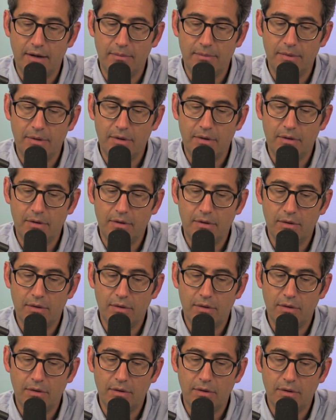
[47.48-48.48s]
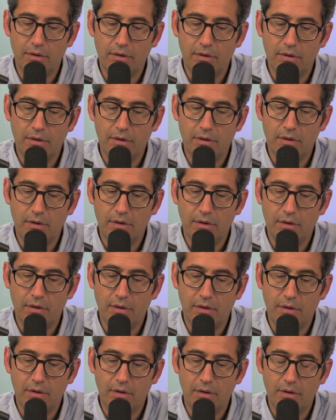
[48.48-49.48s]

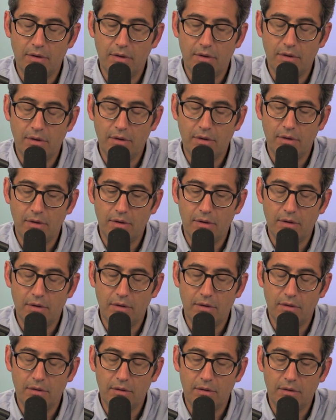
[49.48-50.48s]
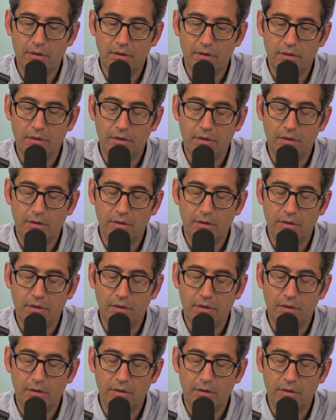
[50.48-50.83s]
No one is speaking in this clip.